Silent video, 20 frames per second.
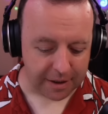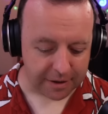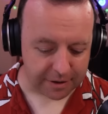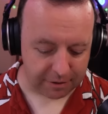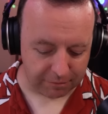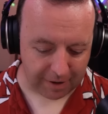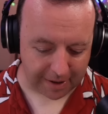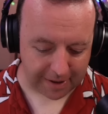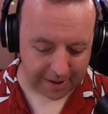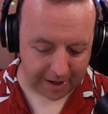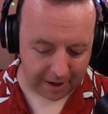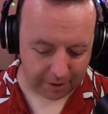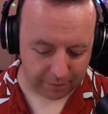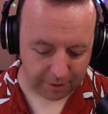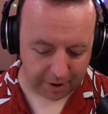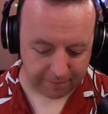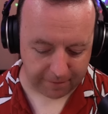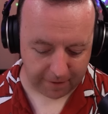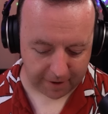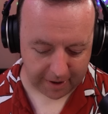So right
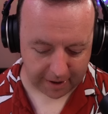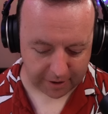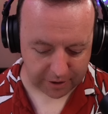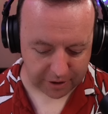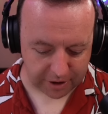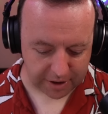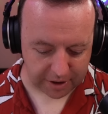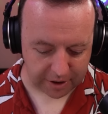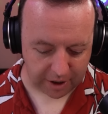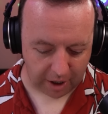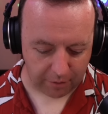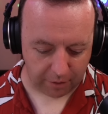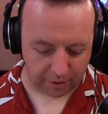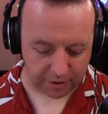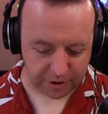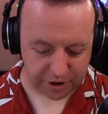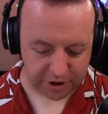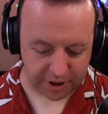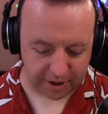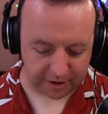now, if I actually go
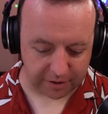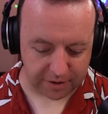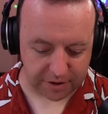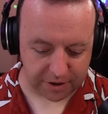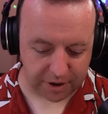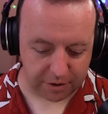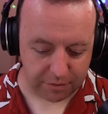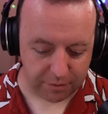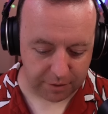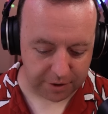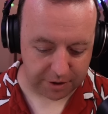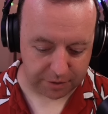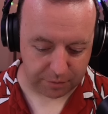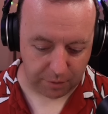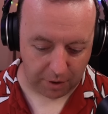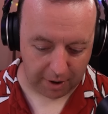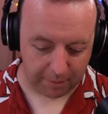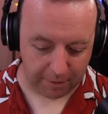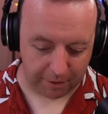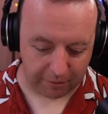onto channel two, which is
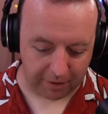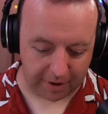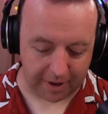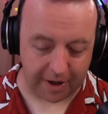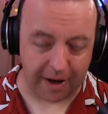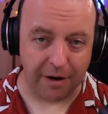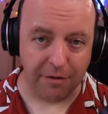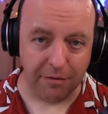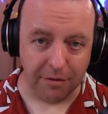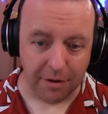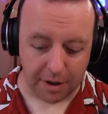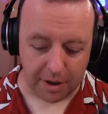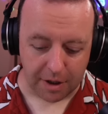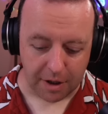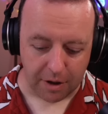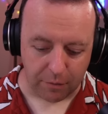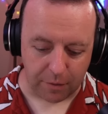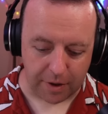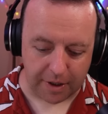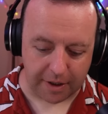what I'm on right now,
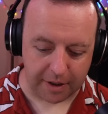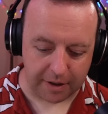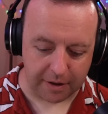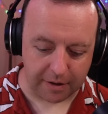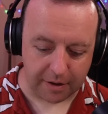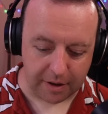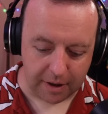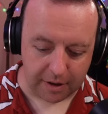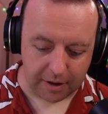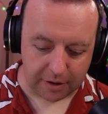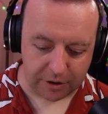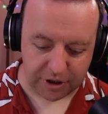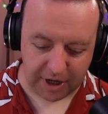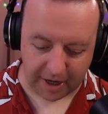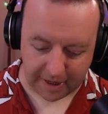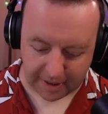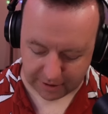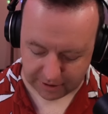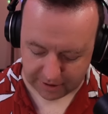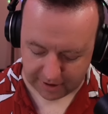we can
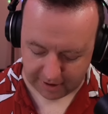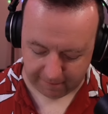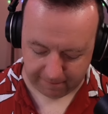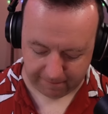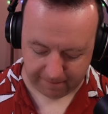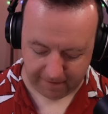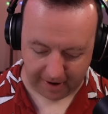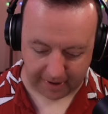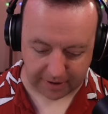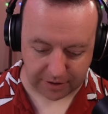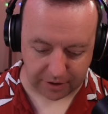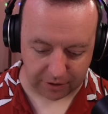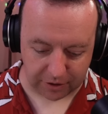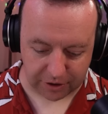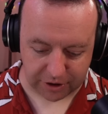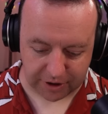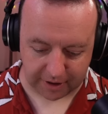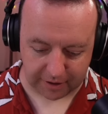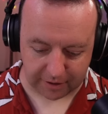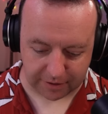change the effect
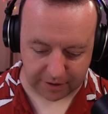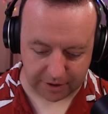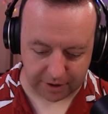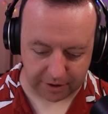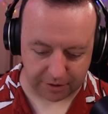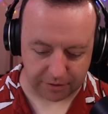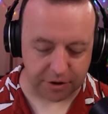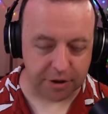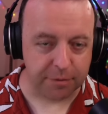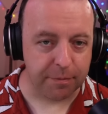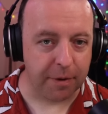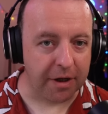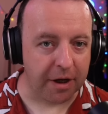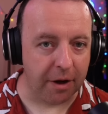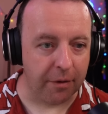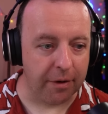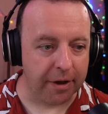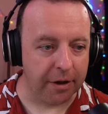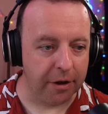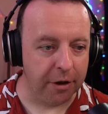on channel two just by
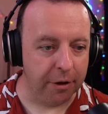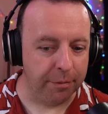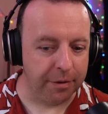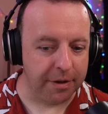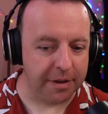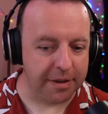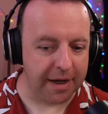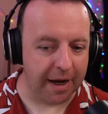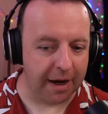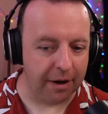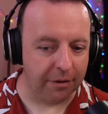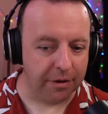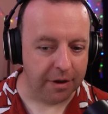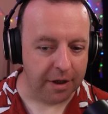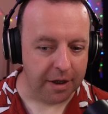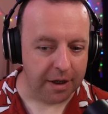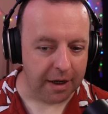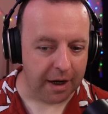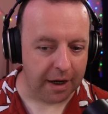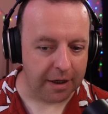going up and down,
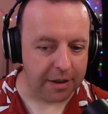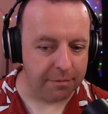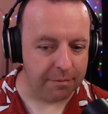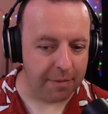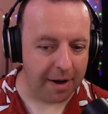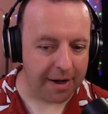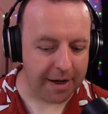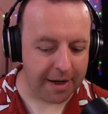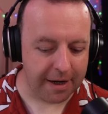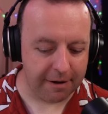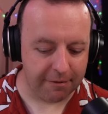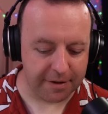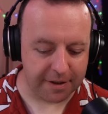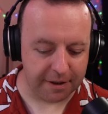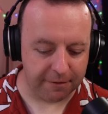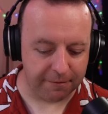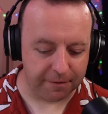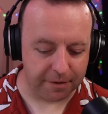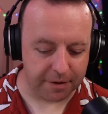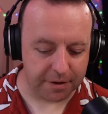and you may hear a
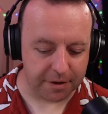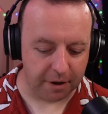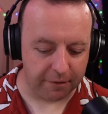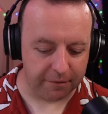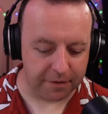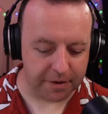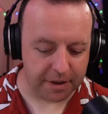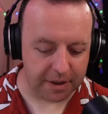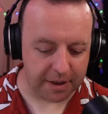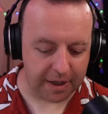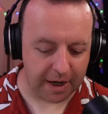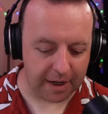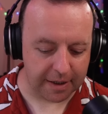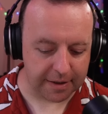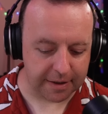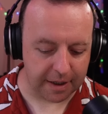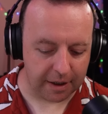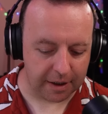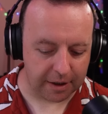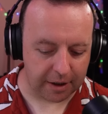difference, obviously,
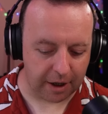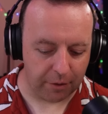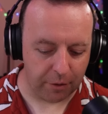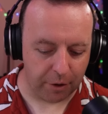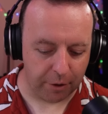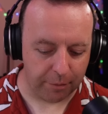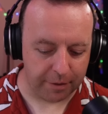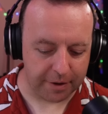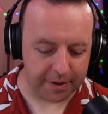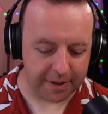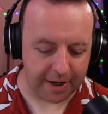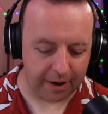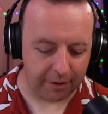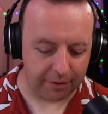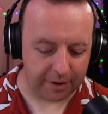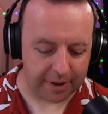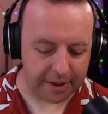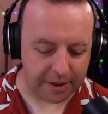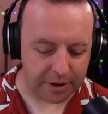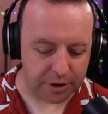as I go up and
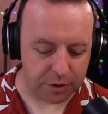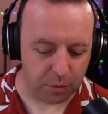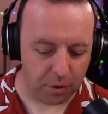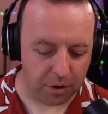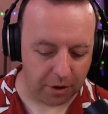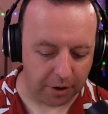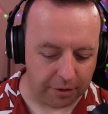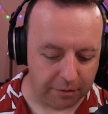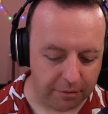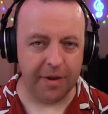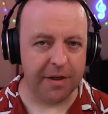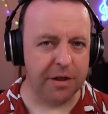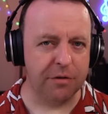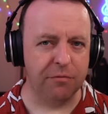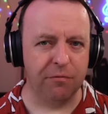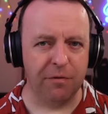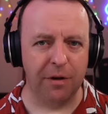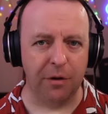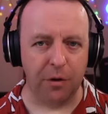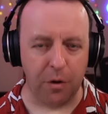down each one. This
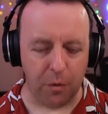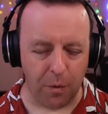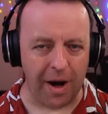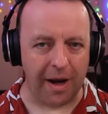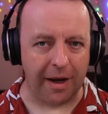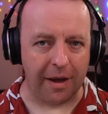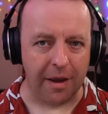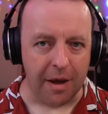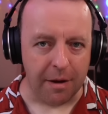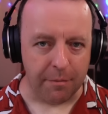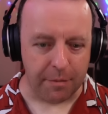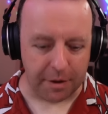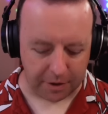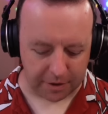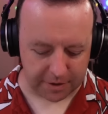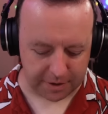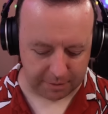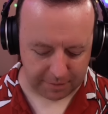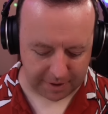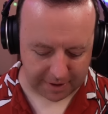is real quick
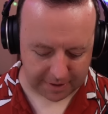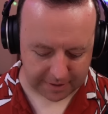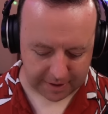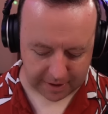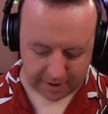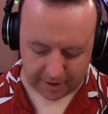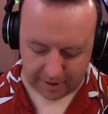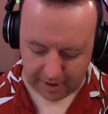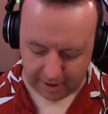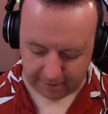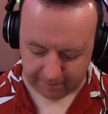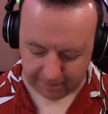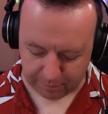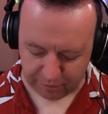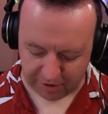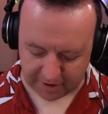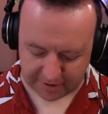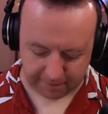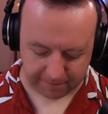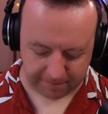because it means if I
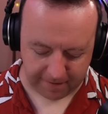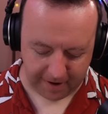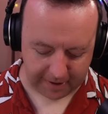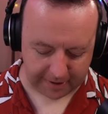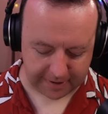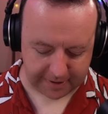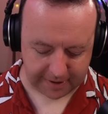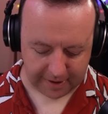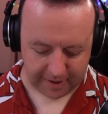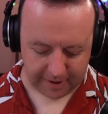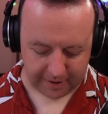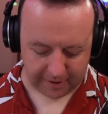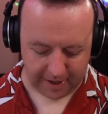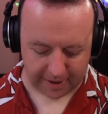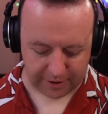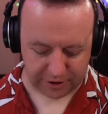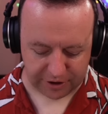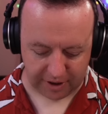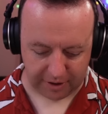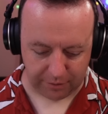press effects,
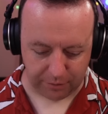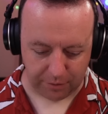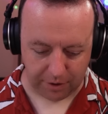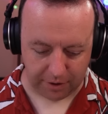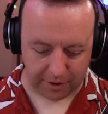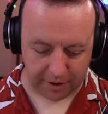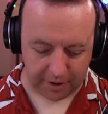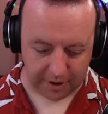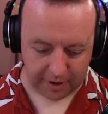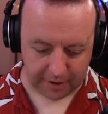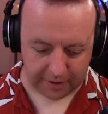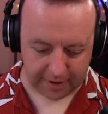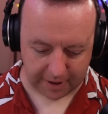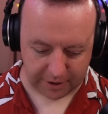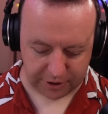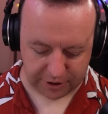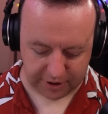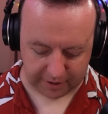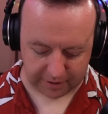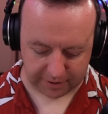that's channel one,
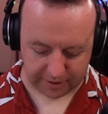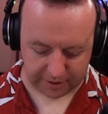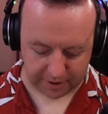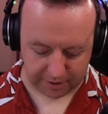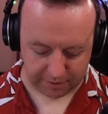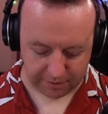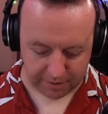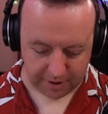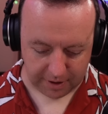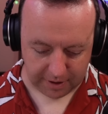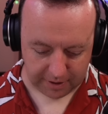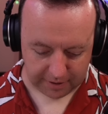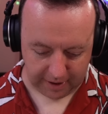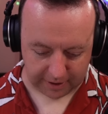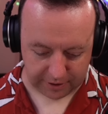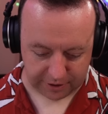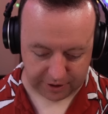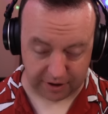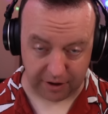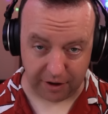that's channel two,
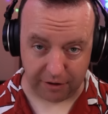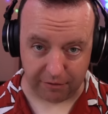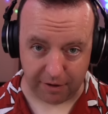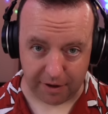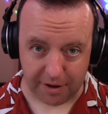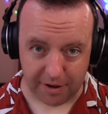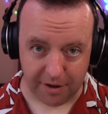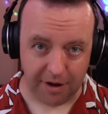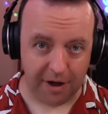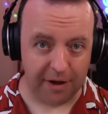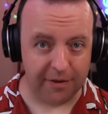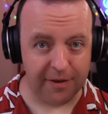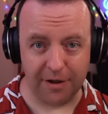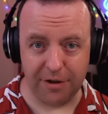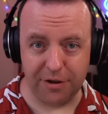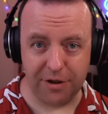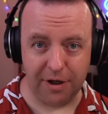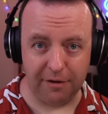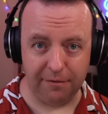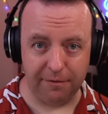that's channel three, and
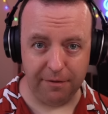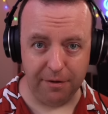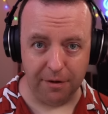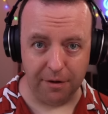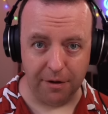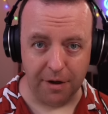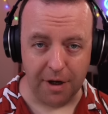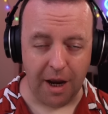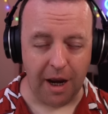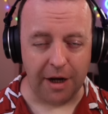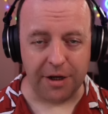that's channel four.